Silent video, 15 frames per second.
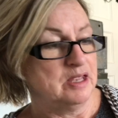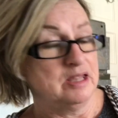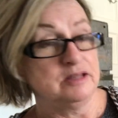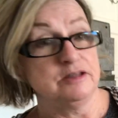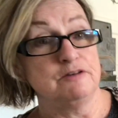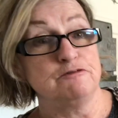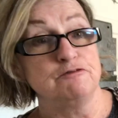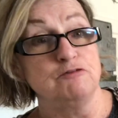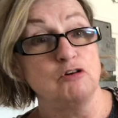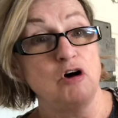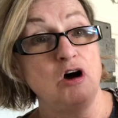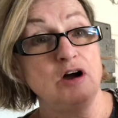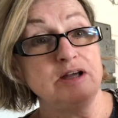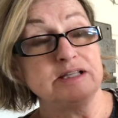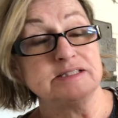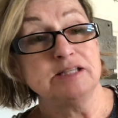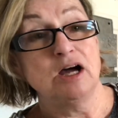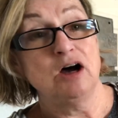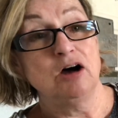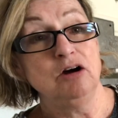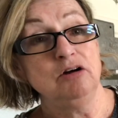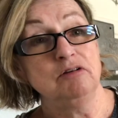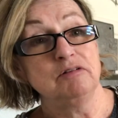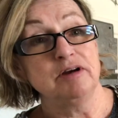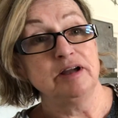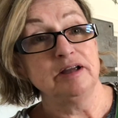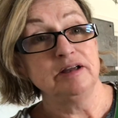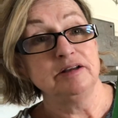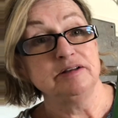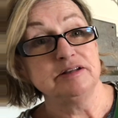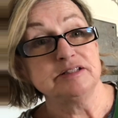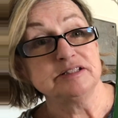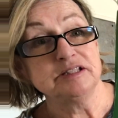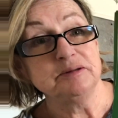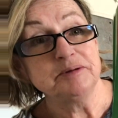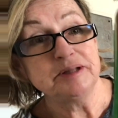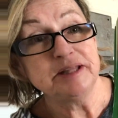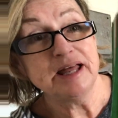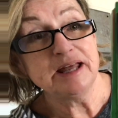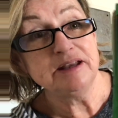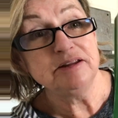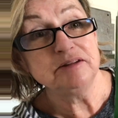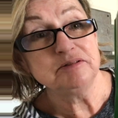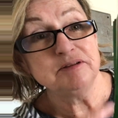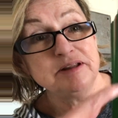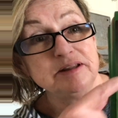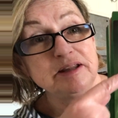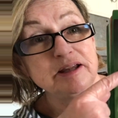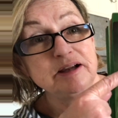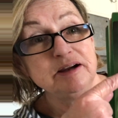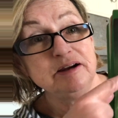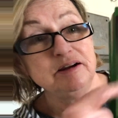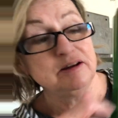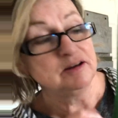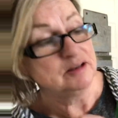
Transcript: The frog is hungry. Do you see what that is right there?